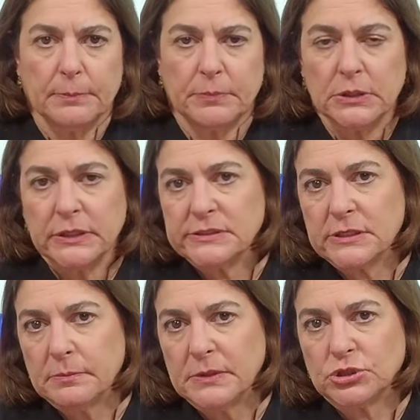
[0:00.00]
police
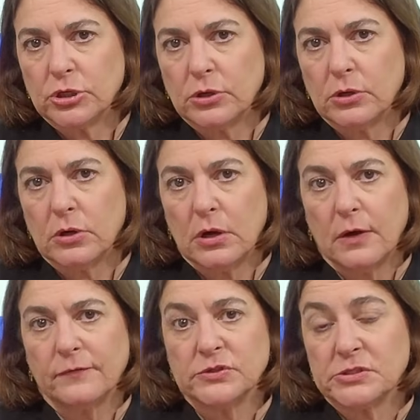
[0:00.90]
commissioner
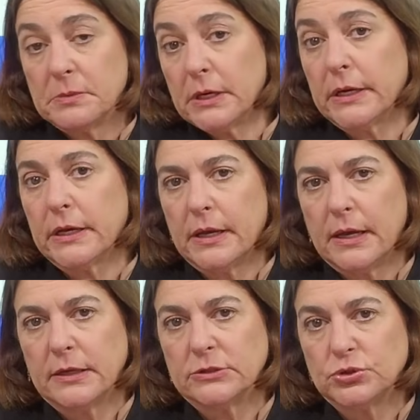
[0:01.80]
of the Samaria
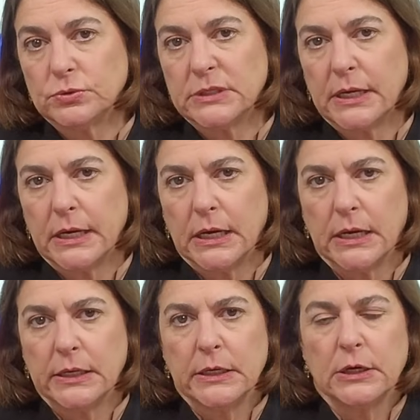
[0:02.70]
and
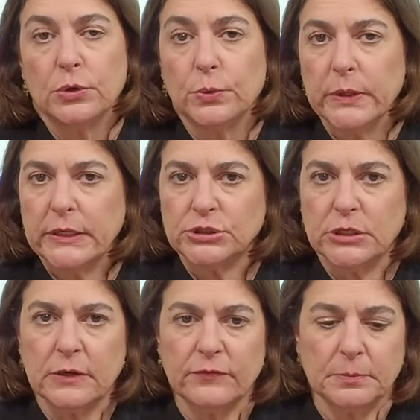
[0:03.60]
Judea
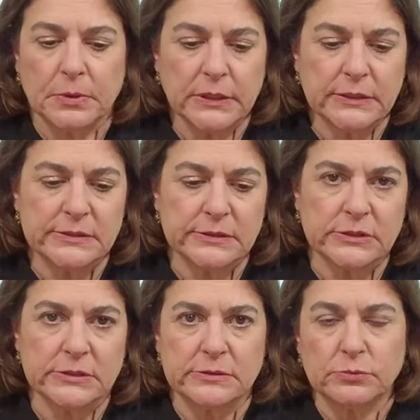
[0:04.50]
region of the police
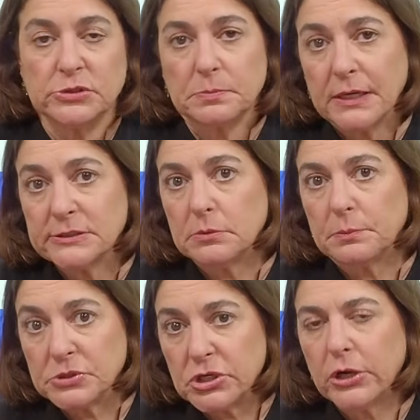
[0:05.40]
that's responsible
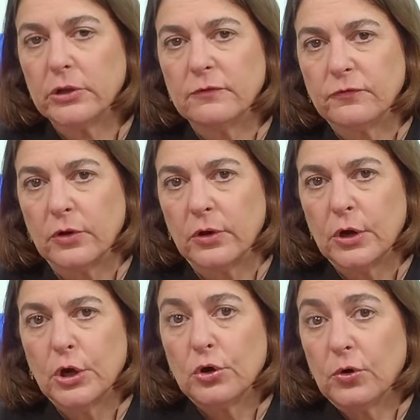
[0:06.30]
particularly for
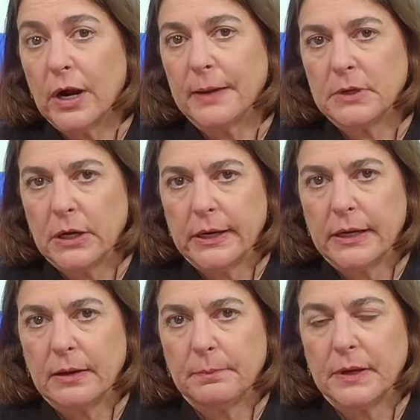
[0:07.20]
crime carried
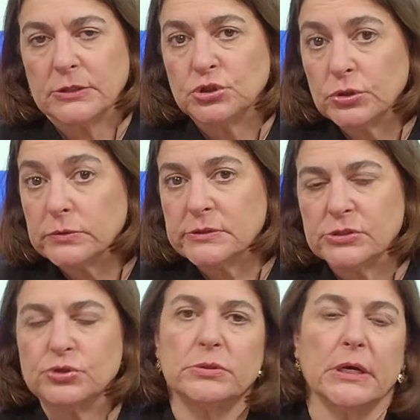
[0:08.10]
out by Jews
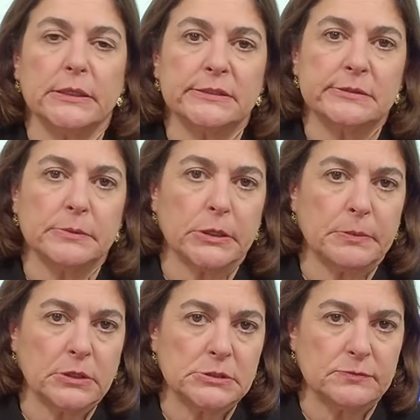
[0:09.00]
in Judea and Samaria
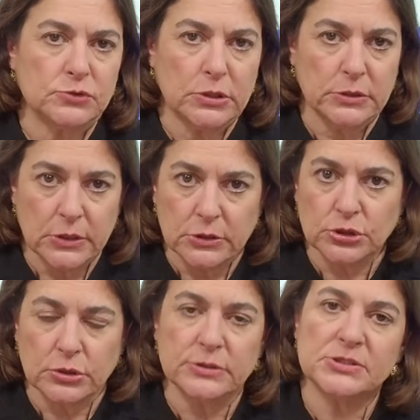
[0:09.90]
because of their
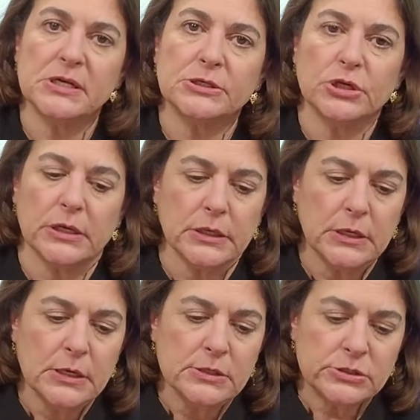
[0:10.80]
jurisdiction.
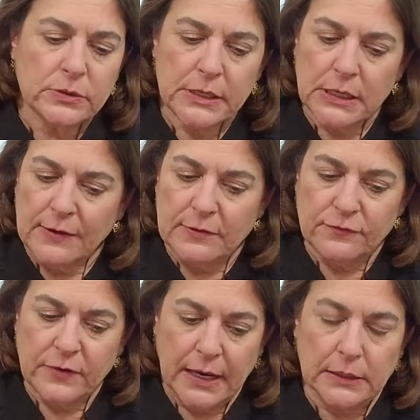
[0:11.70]
So he gave the
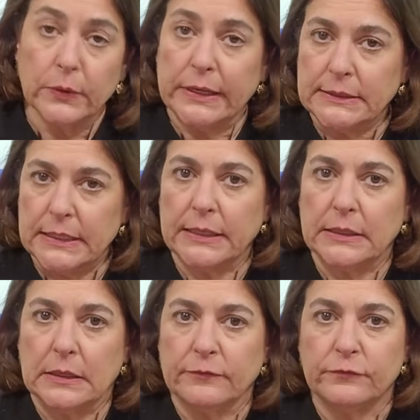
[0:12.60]
following
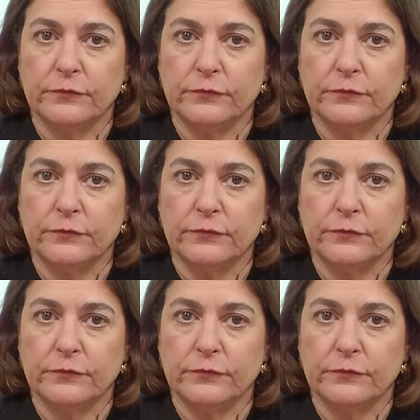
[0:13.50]
data